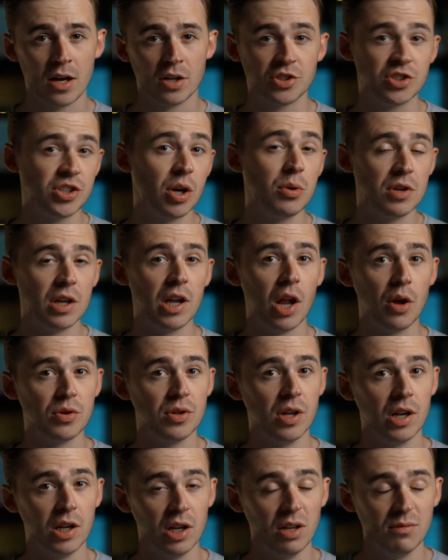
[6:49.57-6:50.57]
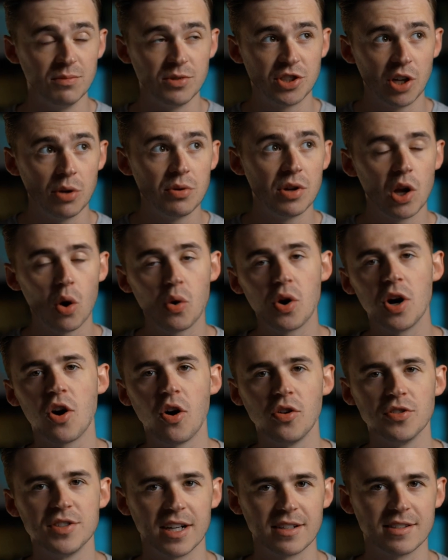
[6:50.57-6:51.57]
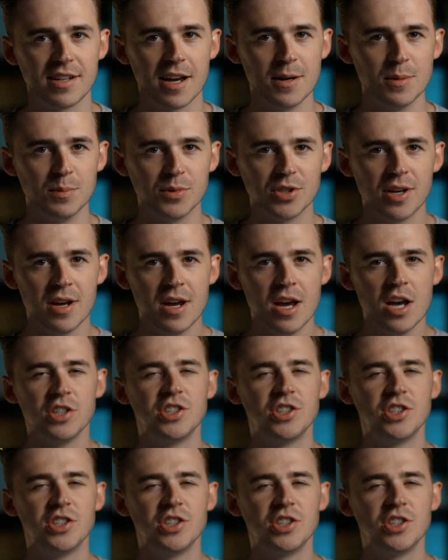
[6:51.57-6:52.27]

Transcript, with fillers: So do, lo- so do longer contact times.